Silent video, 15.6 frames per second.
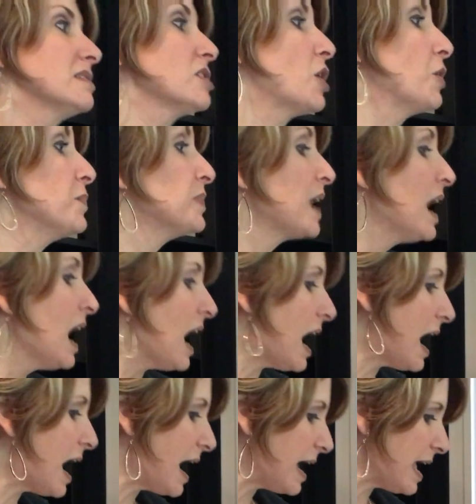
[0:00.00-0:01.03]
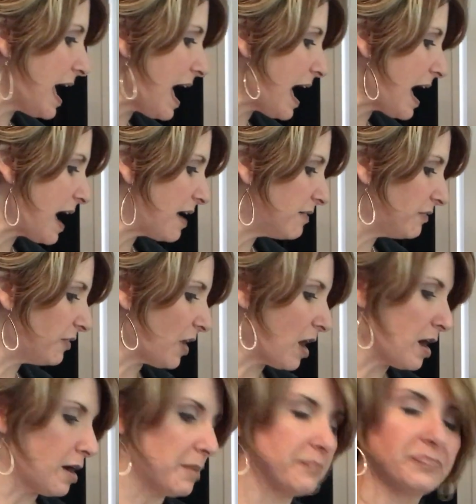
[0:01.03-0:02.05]
So I
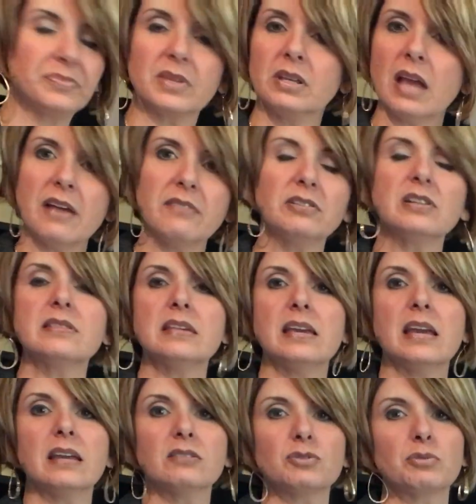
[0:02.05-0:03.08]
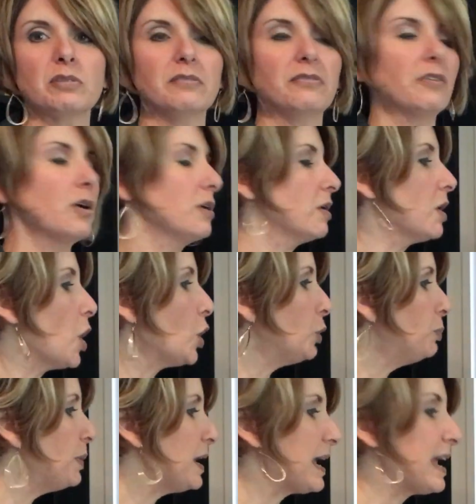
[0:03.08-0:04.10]
have everything sort of
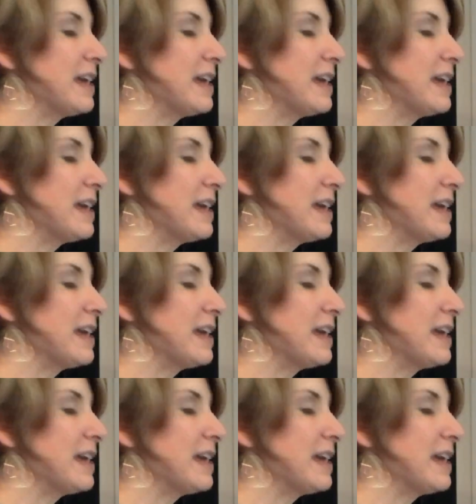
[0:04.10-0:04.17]
open.